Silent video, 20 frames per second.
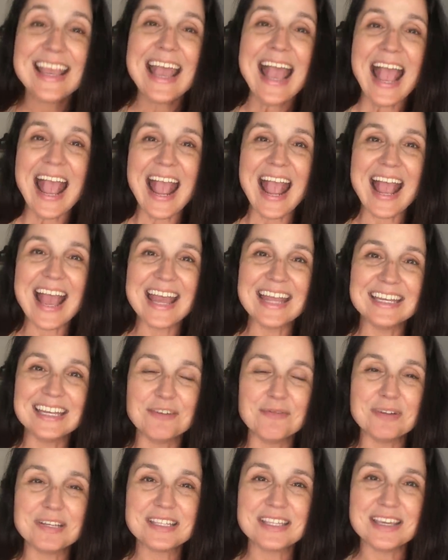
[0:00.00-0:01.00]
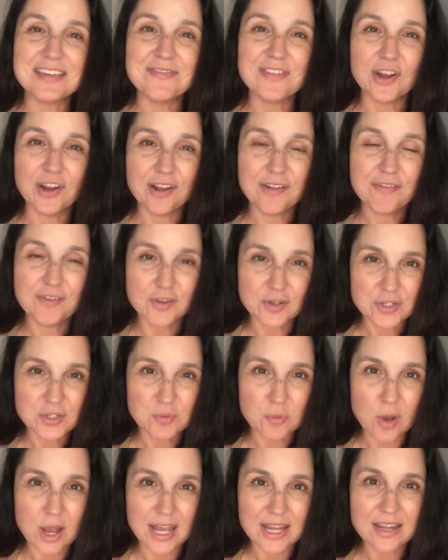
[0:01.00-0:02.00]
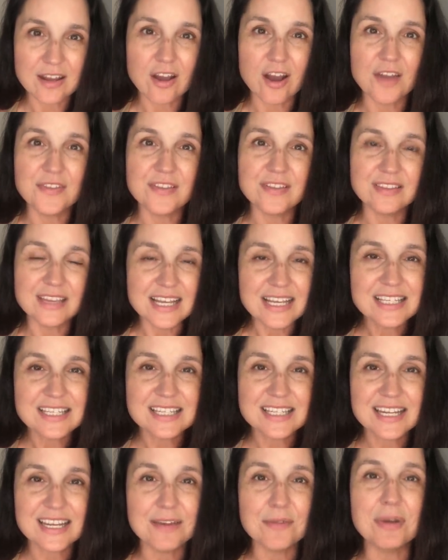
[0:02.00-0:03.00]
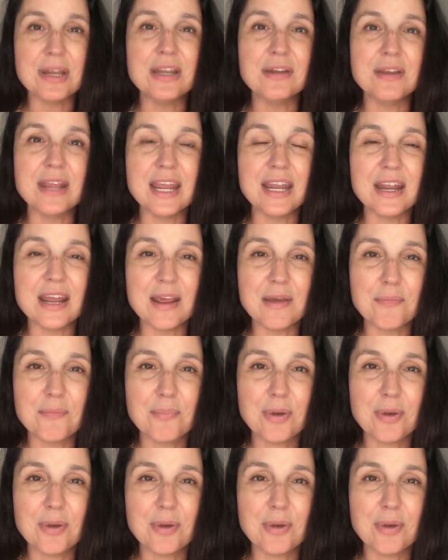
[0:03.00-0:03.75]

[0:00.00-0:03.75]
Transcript: and it was the very first one on the list in a